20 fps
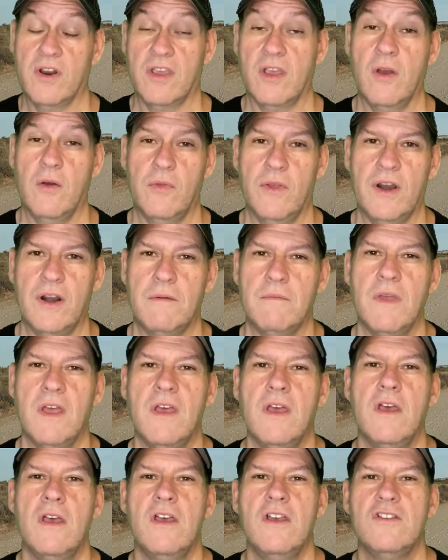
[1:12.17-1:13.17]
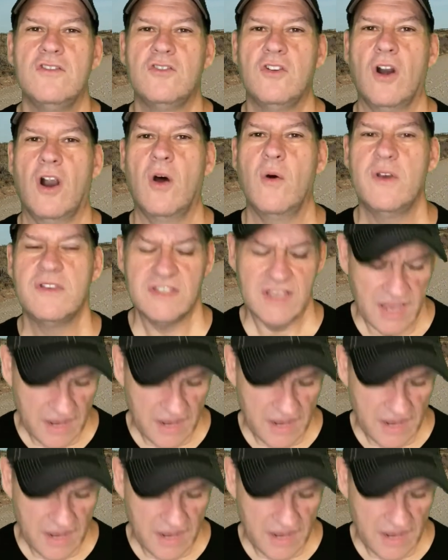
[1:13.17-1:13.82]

to go there. So you're always kind